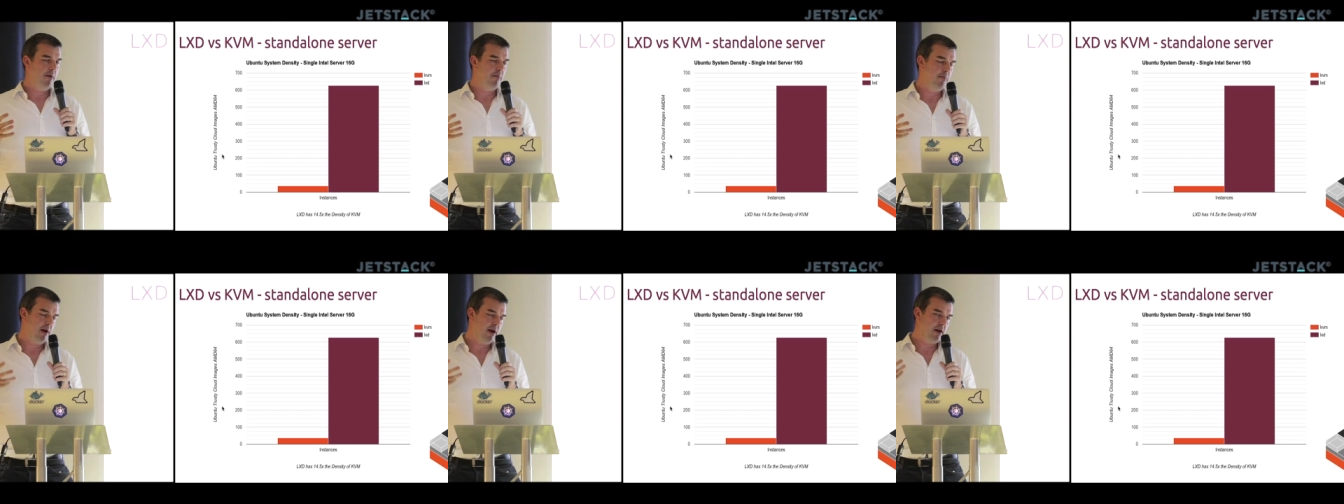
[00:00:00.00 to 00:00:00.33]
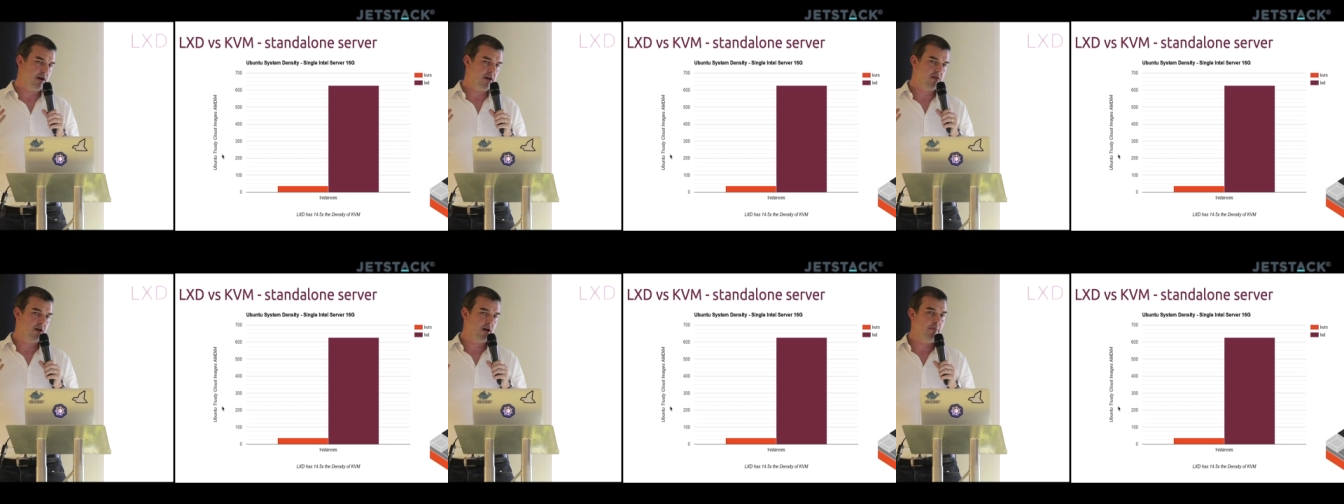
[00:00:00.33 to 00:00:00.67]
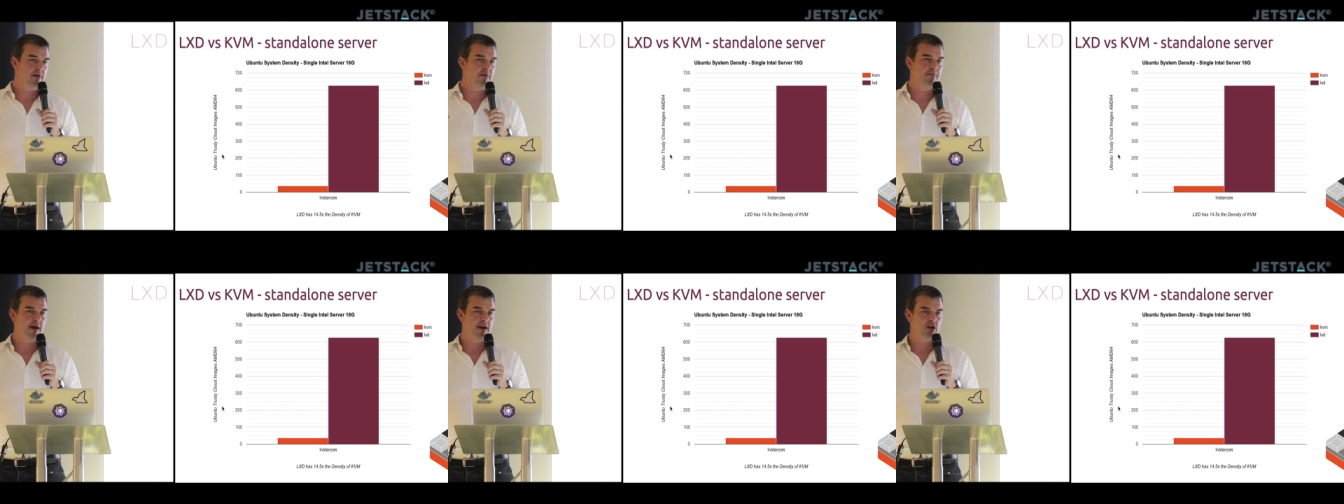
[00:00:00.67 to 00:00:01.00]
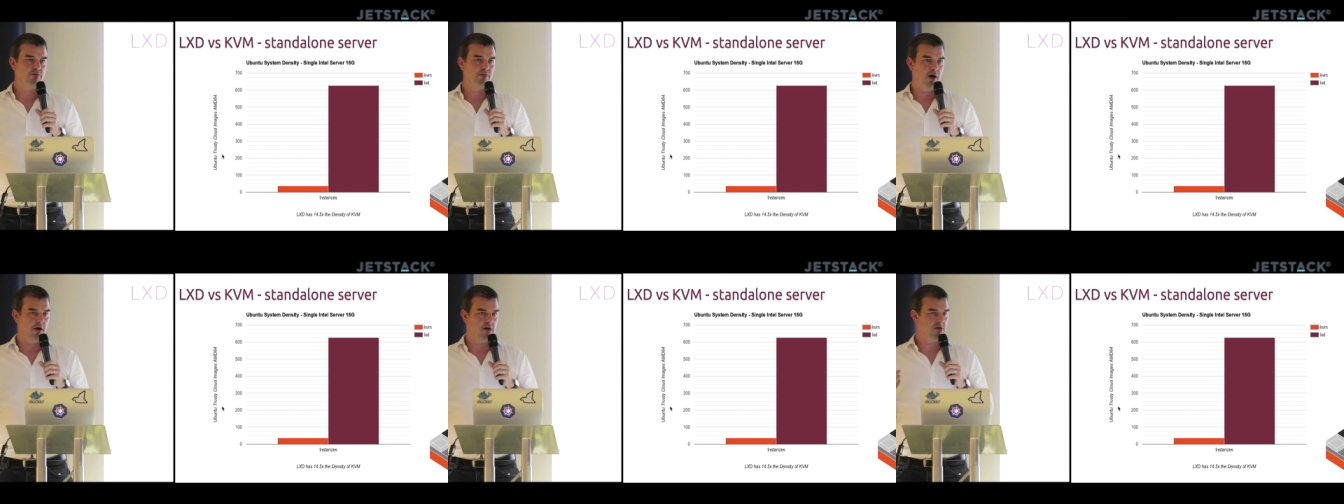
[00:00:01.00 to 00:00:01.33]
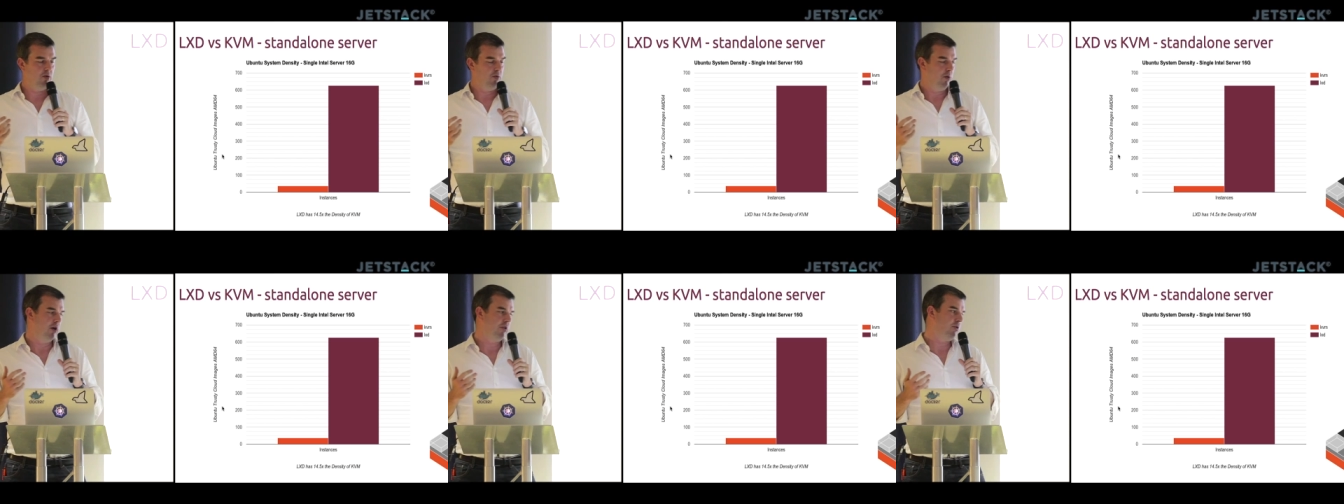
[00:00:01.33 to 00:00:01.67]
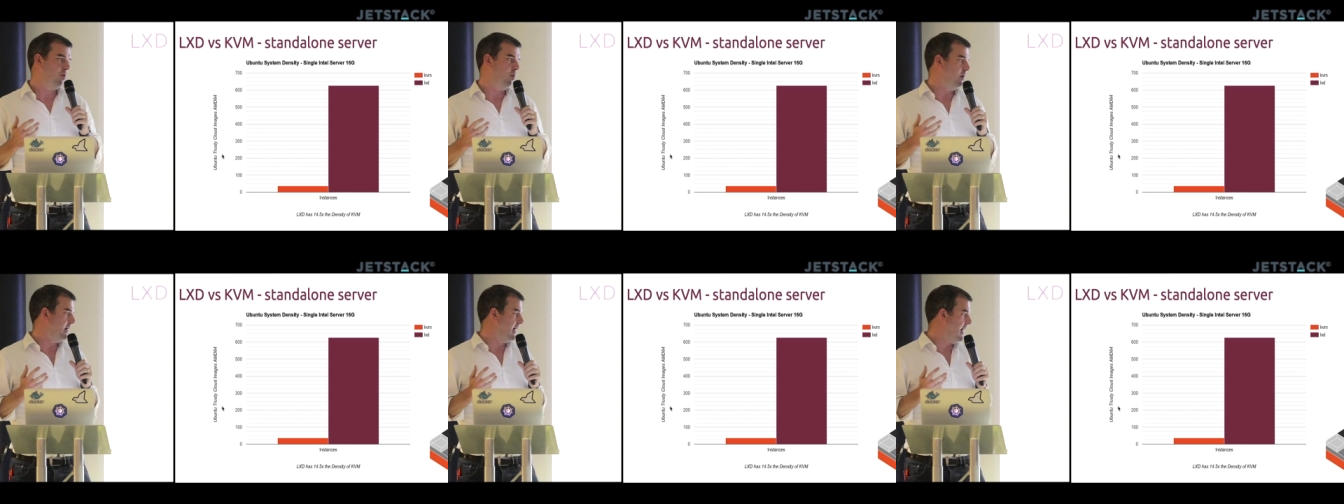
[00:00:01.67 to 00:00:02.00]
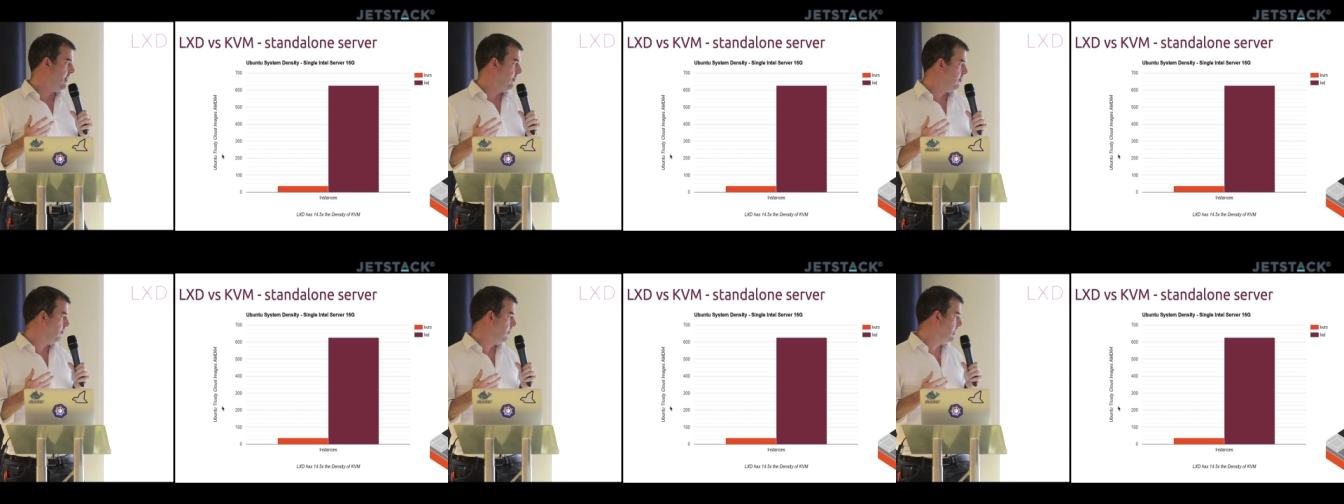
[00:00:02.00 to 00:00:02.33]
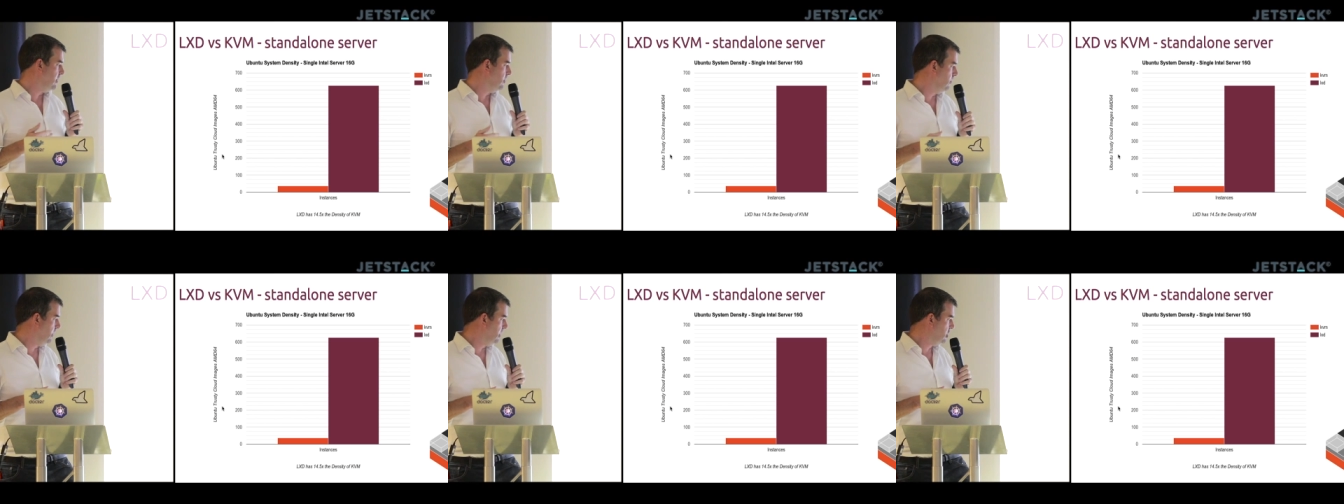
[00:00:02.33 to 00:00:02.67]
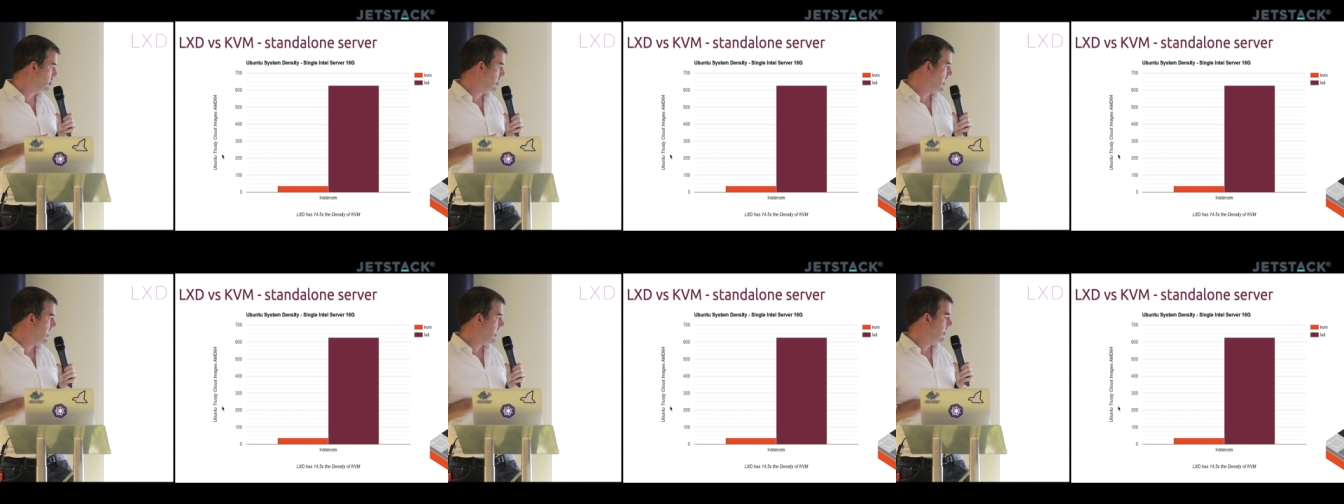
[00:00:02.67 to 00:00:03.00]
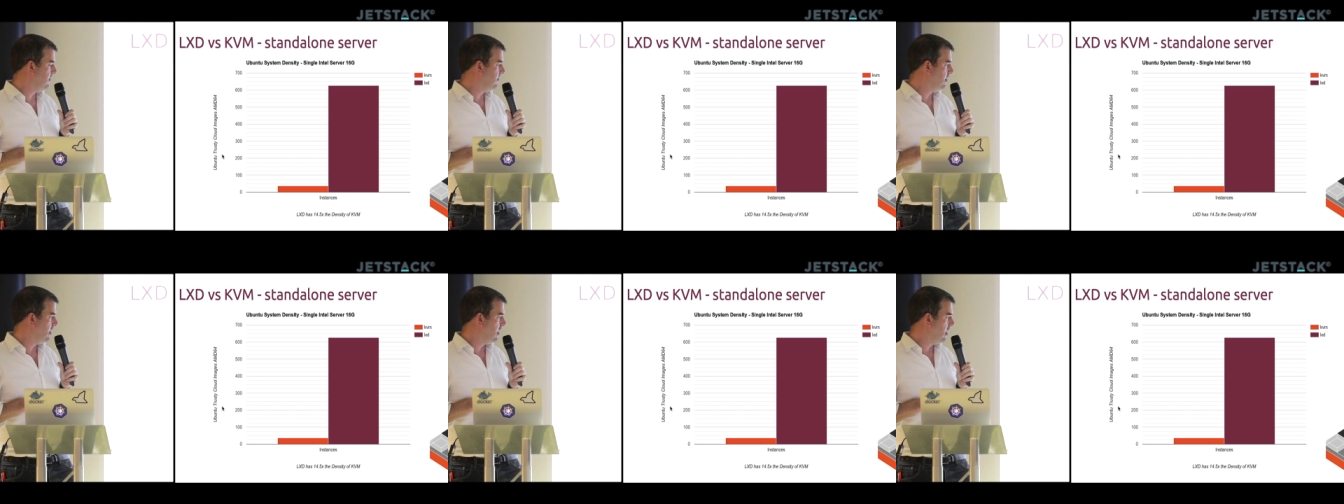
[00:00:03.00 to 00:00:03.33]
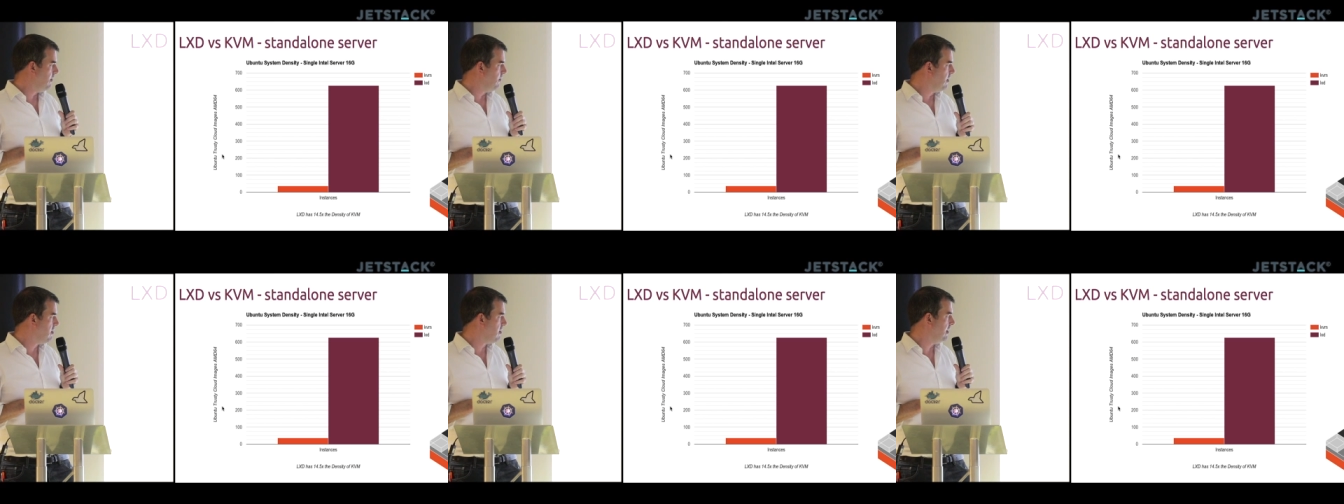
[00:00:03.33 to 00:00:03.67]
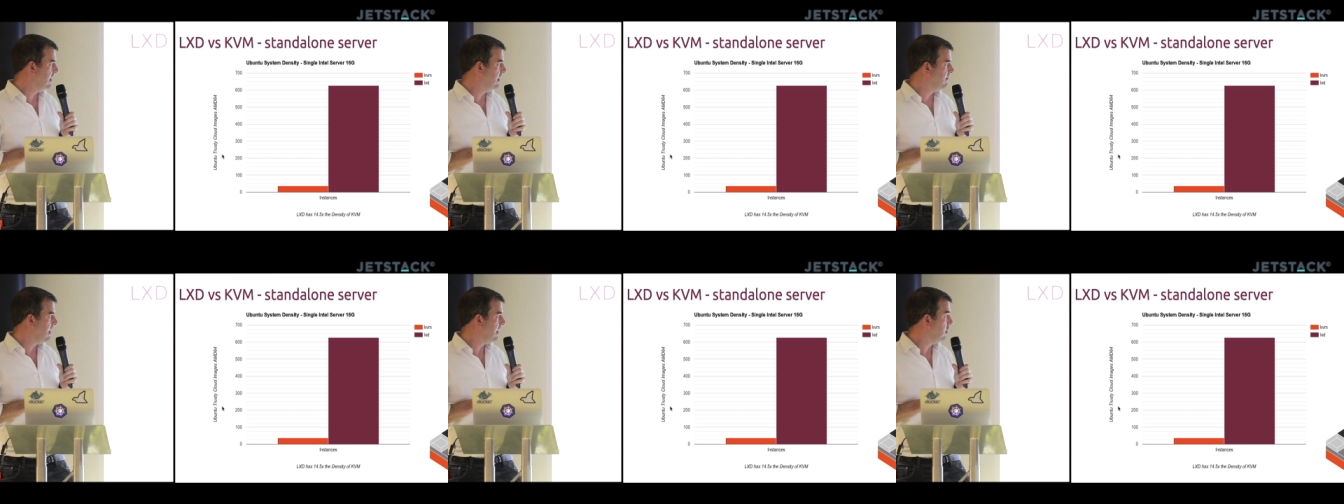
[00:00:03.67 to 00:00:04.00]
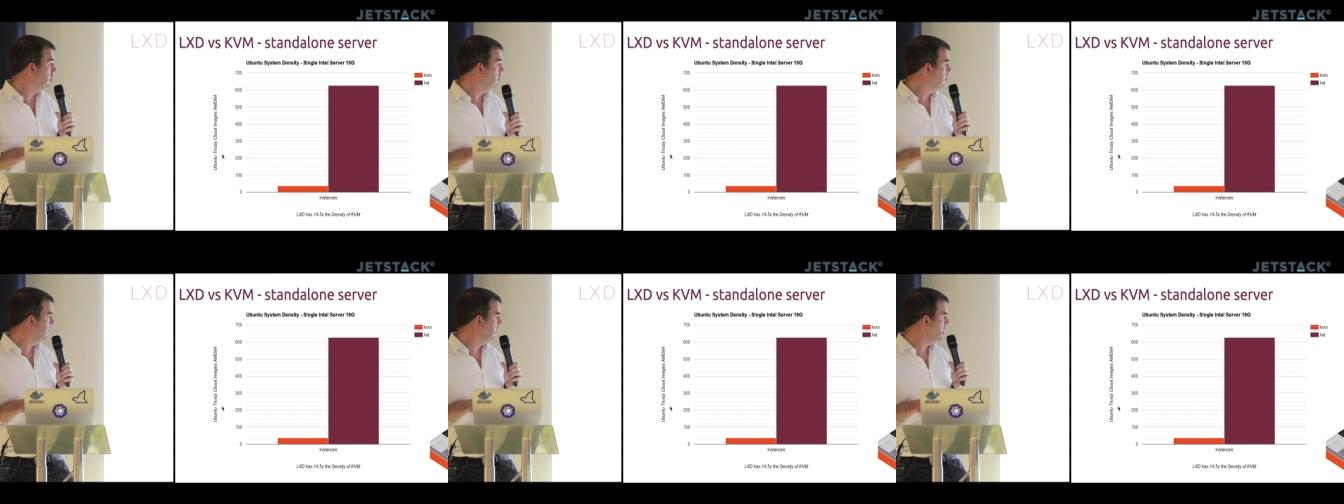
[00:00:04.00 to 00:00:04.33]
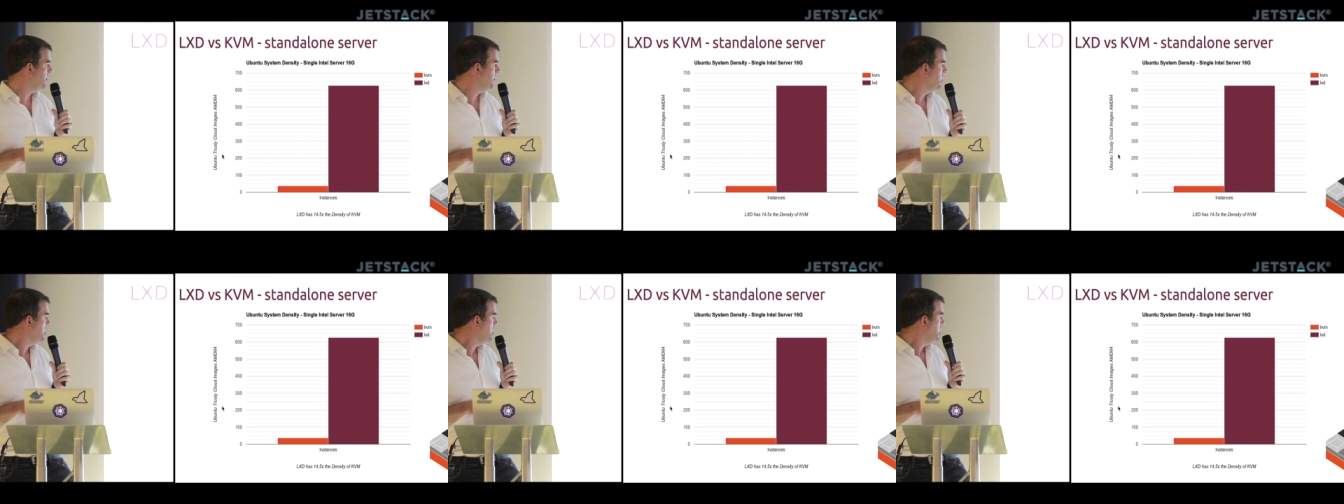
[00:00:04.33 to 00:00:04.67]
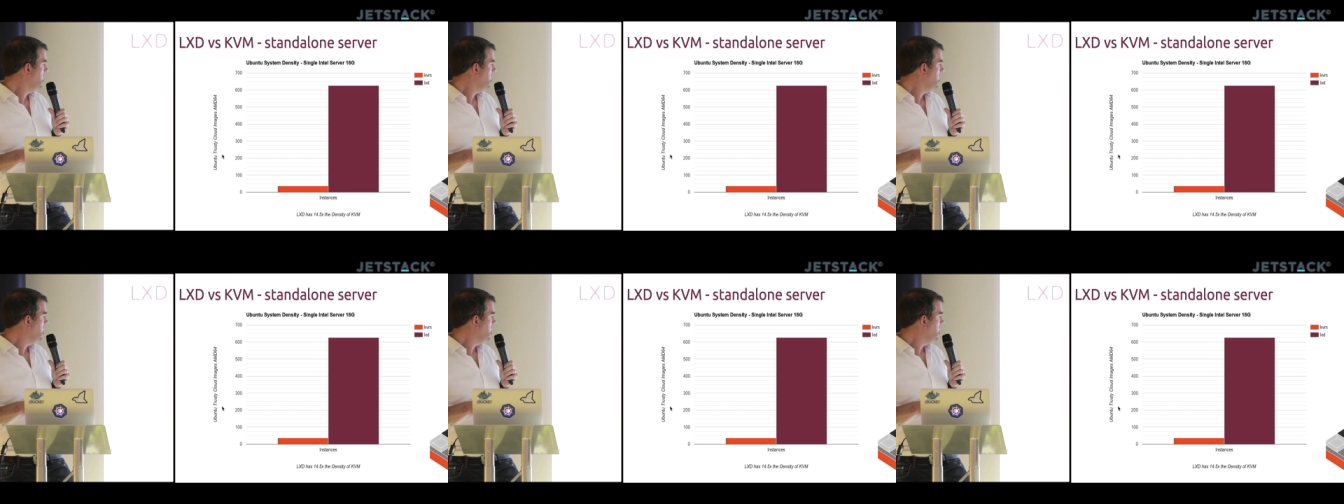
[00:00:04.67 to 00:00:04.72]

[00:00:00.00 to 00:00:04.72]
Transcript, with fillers: But there's a couple of benchmarks that were worth calling out that we shared recently in Vancouver.